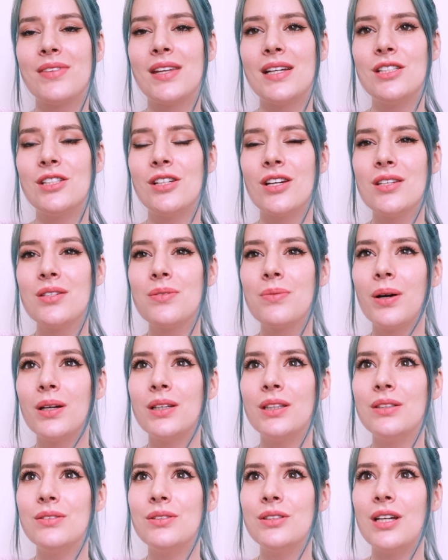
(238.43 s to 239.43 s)
they just
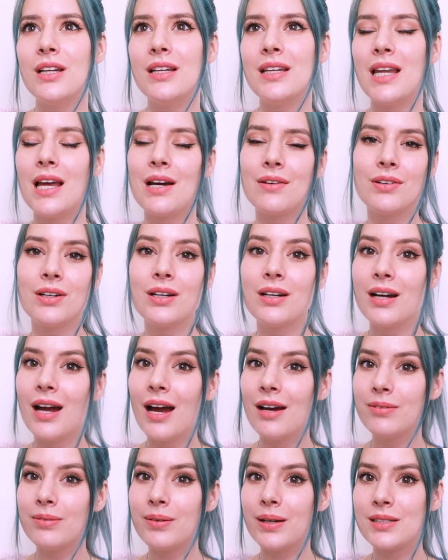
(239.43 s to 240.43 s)
want you to never
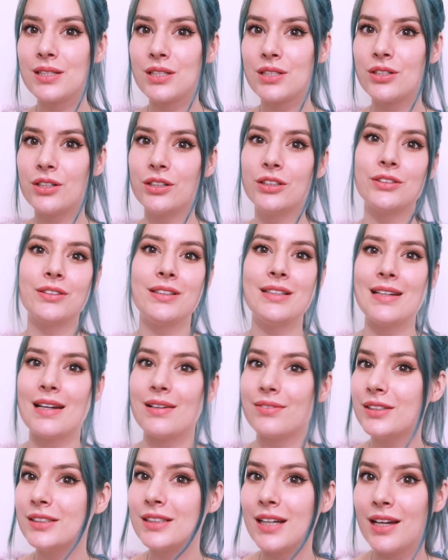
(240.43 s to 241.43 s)
have plastic surgery,
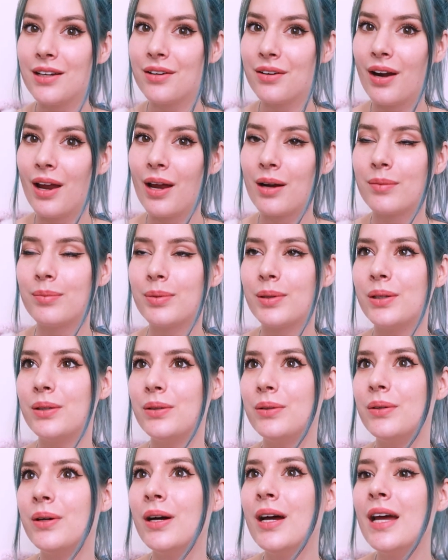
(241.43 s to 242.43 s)
never dye your hair
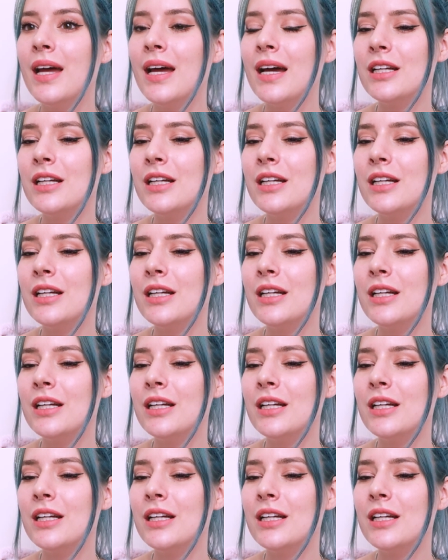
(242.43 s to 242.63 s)
blue,